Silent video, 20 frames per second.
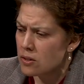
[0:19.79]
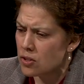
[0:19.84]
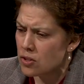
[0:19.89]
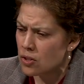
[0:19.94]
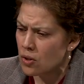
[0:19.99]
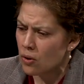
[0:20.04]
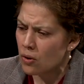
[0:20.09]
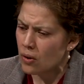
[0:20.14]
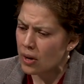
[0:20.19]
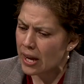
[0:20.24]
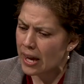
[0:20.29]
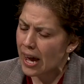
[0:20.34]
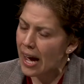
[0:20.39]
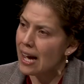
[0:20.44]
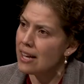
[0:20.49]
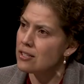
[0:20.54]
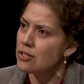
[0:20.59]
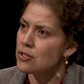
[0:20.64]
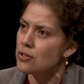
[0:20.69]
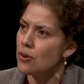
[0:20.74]
So it
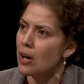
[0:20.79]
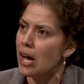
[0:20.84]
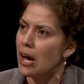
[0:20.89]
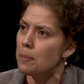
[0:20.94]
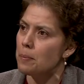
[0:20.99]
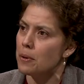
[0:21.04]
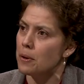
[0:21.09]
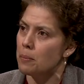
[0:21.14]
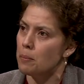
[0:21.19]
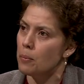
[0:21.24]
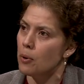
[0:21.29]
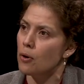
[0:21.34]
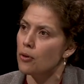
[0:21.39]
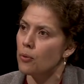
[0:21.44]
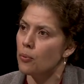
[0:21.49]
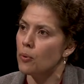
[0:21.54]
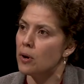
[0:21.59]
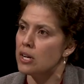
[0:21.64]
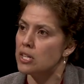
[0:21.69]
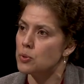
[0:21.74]
has to happen
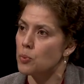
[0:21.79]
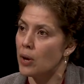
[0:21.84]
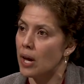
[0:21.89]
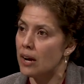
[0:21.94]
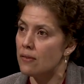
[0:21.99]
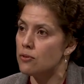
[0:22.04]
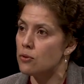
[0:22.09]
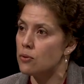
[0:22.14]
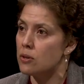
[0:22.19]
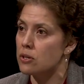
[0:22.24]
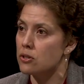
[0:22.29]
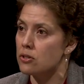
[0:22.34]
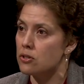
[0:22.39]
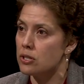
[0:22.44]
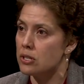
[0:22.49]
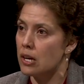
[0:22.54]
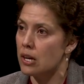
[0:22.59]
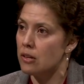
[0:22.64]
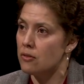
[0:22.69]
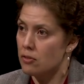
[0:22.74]
both ways. We have to
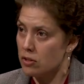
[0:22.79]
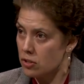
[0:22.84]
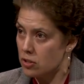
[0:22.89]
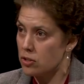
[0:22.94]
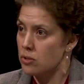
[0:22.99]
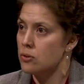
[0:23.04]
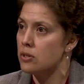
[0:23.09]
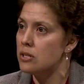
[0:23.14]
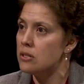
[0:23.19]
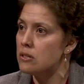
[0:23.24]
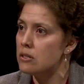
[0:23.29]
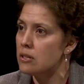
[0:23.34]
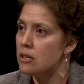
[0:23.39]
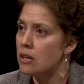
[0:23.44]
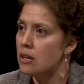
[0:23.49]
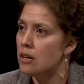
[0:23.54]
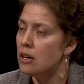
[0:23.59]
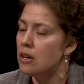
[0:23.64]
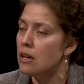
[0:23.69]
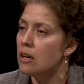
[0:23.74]
understand the student
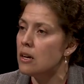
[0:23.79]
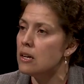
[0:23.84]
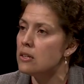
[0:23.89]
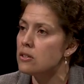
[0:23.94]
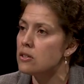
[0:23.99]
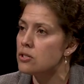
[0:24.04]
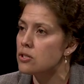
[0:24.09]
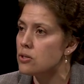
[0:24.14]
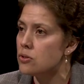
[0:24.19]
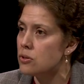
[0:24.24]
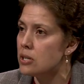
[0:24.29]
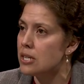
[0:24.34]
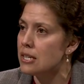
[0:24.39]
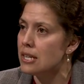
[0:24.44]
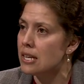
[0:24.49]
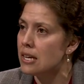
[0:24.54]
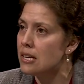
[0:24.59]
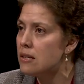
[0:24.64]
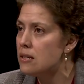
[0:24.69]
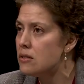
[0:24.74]
and the student
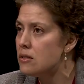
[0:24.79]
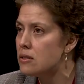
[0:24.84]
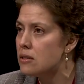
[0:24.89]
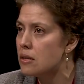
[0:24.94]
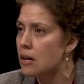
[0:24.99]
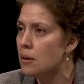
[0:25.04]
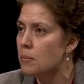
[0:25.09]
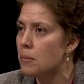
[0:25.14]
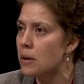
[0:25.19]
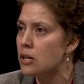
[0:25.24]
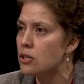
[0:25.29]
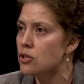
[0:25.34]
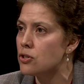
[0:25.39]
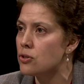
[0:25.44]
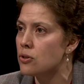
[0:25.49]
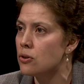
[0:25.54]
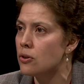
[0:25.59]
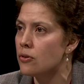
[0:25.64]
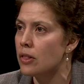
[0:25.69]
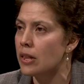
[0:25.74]
needs and make
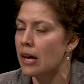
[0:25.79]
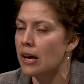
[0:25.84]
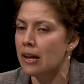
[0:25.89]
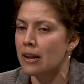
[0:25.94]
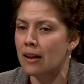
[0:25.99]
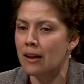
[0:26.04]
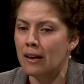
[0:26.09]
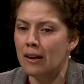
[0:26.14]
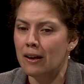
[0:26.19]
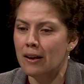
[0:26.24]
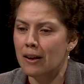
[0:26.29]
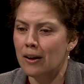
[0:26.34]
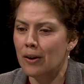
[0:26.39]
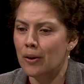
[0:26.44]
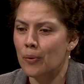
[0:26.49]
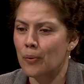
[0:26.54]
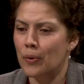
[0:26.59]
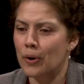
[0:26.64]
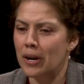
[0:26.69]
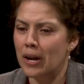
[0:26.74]
sure that
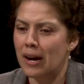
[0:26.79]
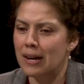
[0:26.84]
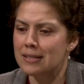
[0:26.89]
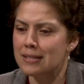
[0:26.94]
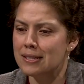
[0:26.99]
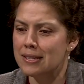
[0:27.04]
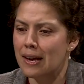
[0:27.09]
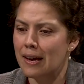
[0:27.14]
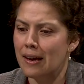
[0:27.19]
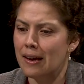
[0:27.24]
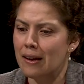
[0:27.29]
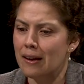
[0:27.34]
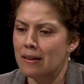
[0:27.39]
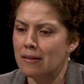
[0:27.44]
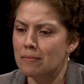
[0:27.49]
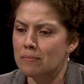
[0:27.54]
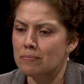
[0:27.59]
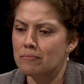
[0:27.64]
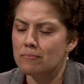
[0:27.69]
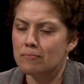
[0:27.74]
we're not
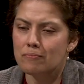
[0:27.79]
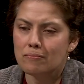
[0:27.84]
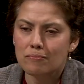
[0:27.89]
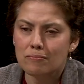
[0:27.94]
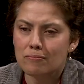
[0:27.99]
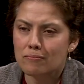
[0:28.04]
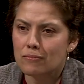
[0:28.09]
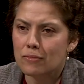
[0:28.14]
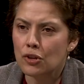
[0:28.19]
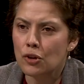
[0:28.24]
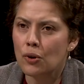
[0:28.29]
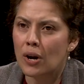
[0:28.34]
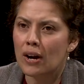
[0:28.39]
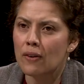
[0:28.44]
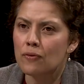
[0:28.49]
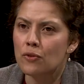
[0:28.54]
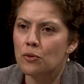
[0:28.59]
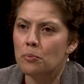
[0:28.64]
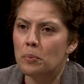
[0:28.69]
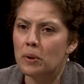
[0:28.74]
saying you
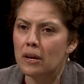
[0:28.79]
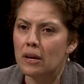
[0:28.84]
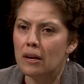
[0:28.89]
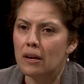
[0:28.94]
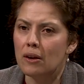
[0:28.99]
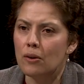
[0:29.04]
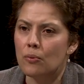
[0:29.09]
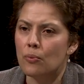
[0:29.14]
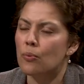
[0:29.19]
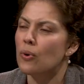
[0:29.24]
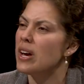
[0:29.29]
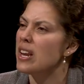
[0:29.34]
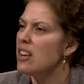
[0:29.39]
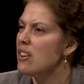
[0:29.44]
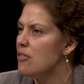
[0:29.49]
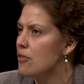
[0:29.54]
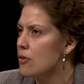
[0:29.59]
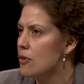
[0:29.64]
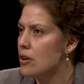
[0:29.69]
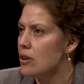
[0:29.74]
have to be
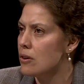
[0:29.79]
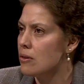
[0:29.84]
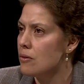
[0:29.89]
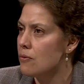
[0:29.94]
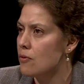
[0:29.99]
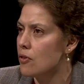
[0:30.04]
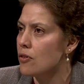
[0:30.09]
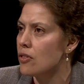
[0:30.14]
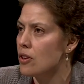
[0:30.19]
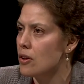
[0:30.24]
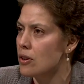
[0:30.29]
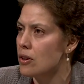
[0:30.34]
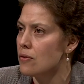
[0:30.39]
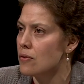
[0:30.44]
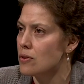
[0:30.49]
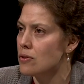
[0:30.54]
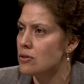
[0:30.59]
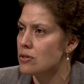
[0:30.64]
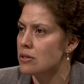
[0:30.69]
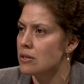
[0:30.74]
ready for, for the
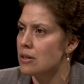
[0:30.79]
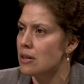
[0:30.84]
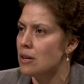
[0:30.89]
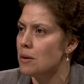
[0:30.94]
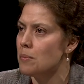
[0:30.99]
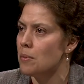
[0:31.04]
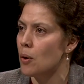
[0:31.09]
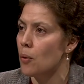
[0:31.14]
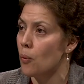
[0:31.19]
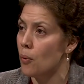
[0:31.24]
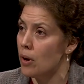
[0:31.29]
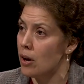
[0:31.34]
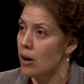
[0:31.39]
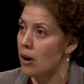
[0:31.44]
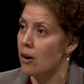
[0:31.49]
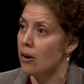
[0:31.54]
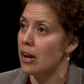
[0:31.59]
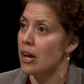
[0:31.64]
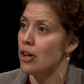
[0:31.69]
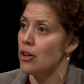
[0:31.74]
university, but we
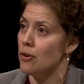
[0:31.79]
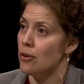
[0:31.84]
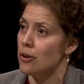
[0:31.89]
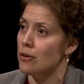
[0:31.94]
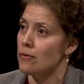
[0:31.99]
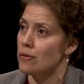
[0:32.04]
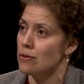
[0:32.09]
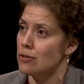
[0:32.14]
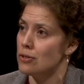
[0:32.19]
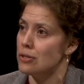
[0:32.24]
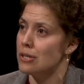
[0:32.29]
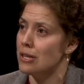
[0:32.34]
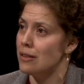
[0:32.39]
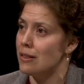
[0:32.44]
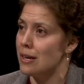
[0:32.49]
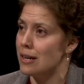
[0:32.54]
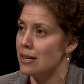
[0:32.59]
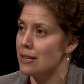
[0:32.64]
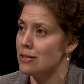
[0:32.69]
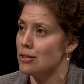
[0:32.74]
are a university
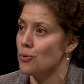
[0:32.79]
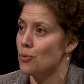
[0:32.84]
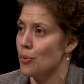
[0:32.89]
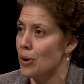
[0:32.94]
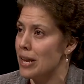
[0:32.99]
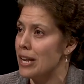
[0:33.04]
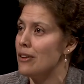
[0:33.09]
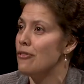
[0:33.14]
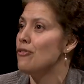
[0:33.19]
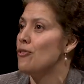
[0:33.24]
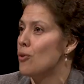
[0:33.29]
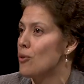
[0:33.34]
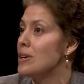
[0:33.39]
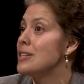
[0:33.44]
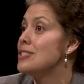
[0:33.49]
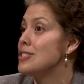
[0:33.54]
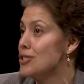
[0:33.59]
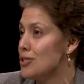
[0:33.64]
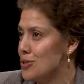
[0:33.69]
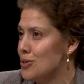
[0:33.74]
that is ready for
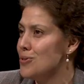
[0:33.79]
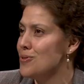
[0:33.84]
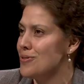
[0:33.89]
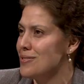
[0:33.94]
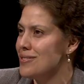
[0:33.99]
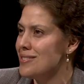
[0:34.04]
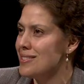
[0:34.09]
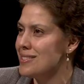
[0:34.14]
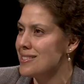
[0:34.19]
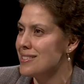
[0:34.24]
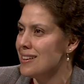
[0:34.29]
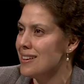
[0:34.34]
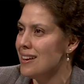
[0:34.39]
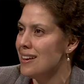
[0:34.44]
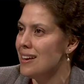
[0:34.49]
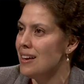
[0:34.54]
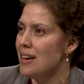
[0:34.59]
its students